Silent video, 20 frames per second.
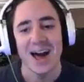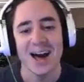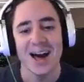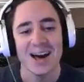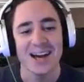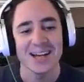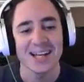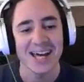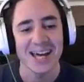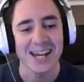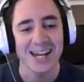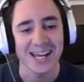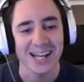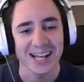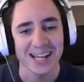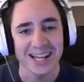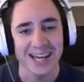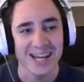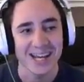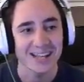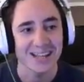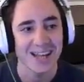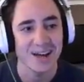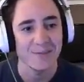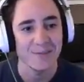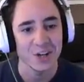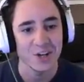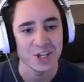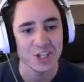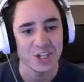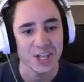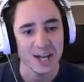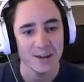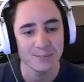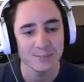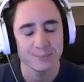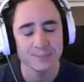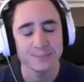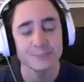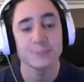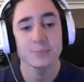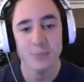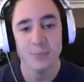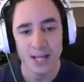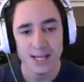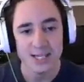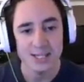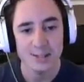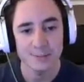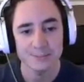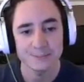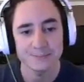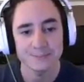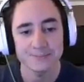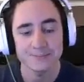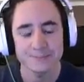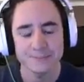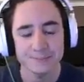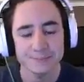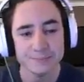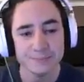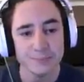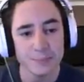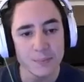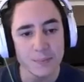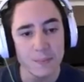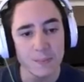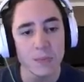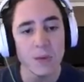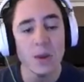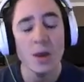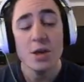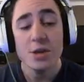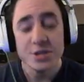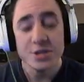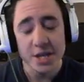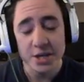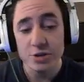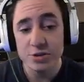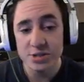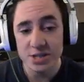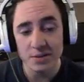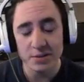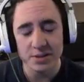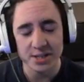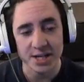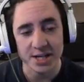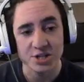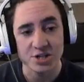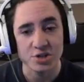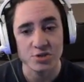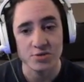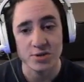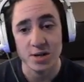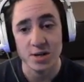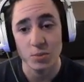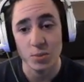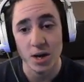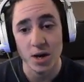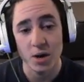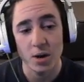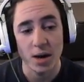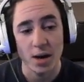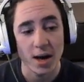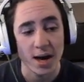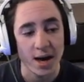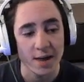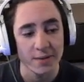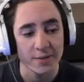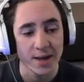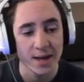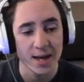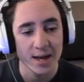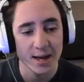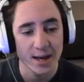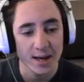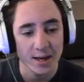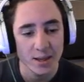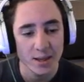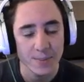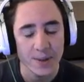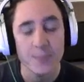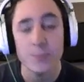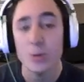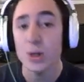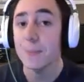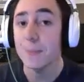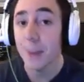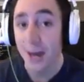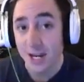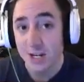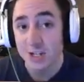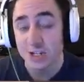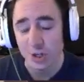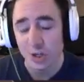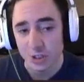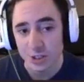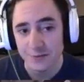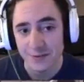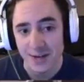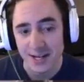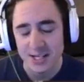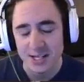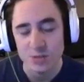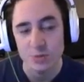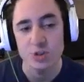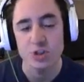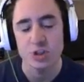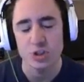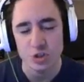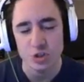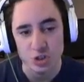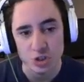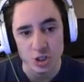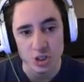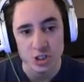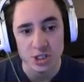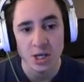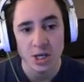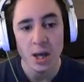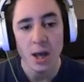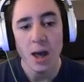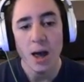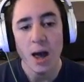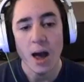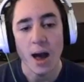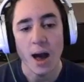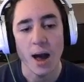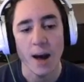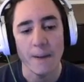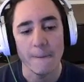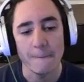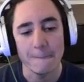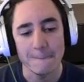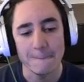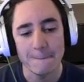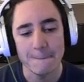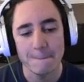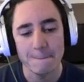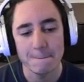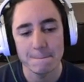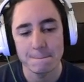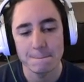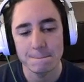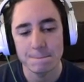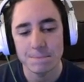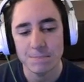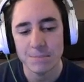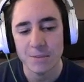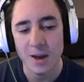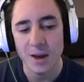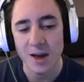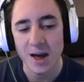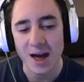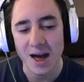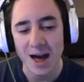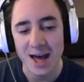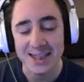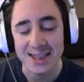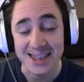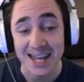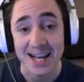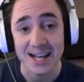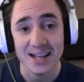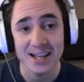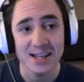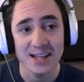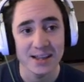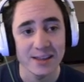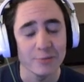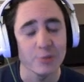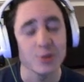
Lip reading: getting that finish there. Nice. So they're using their rotations really well, and they're being pretty patient on defense, which is good. I think if we